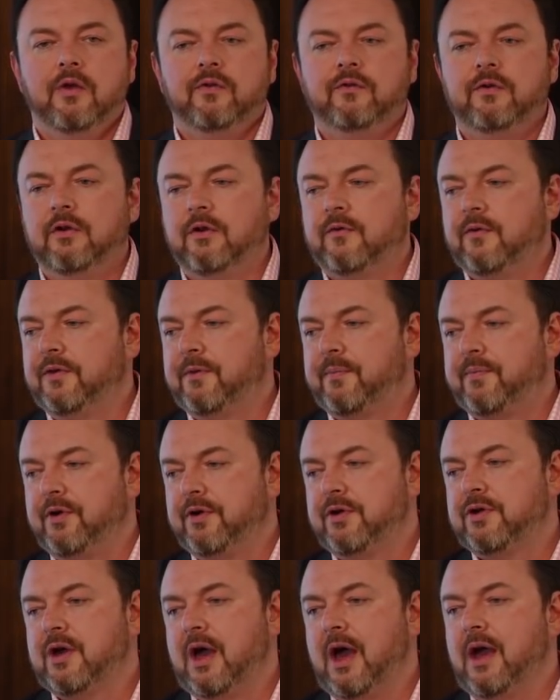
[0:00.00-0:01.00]
Do you look for
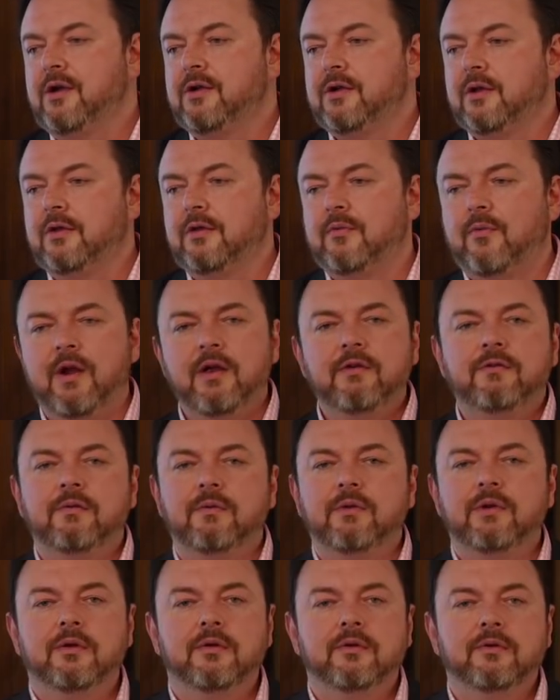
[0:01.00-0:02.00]
depreciation,
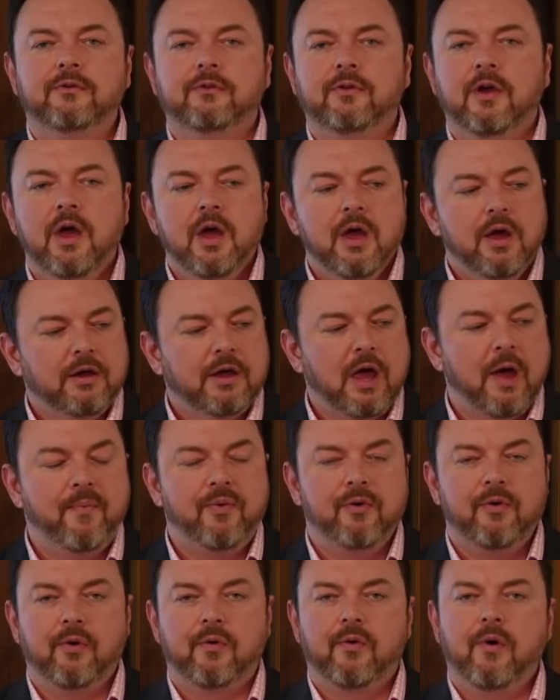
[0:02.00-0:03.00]
rental yields,
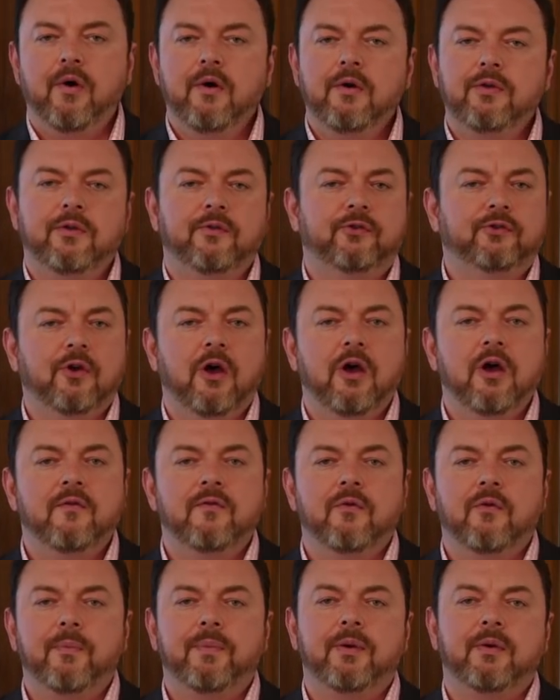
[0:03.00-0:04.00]
capital growth? If so,
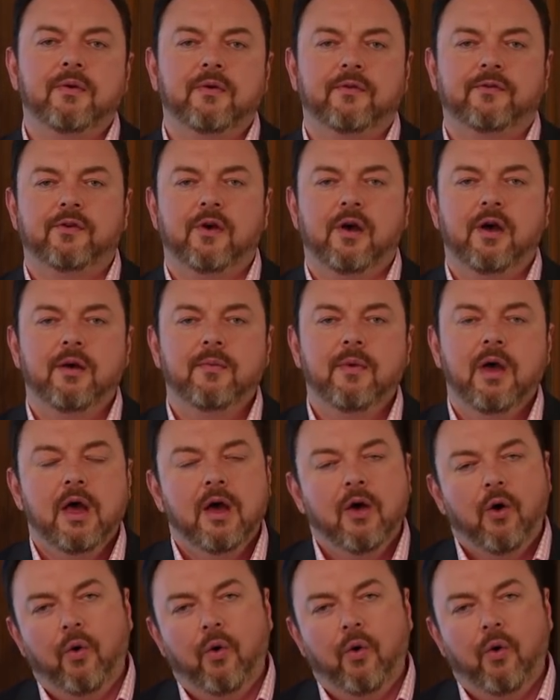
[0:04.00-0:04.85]
over what period of time?